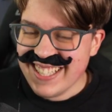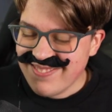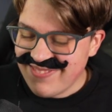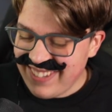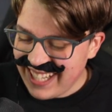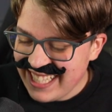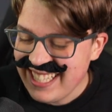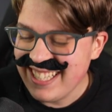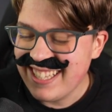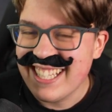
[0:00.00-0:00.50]

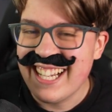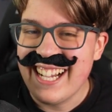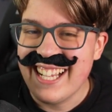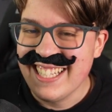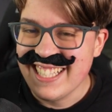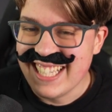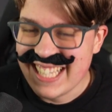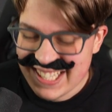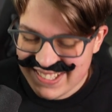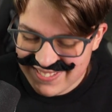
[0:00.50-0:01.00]
My
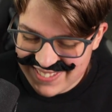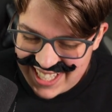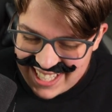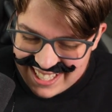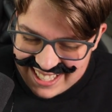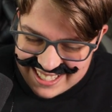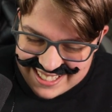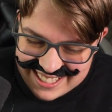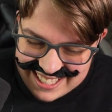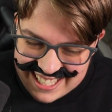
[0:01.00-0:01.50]
Italian
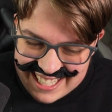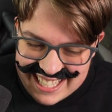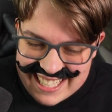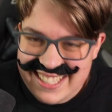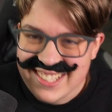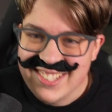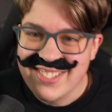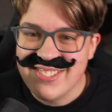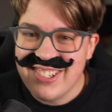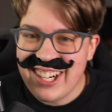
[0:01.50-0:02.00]

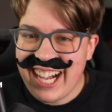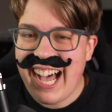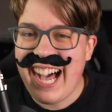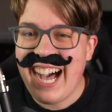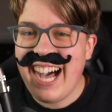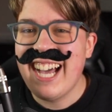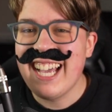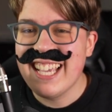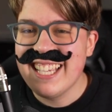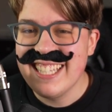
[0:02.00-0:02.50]
brethren,
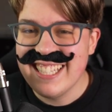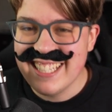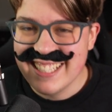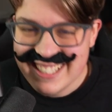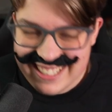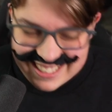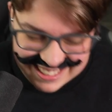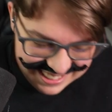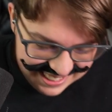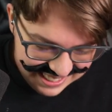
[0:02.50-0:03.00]

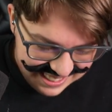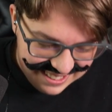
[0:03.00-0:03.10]
why?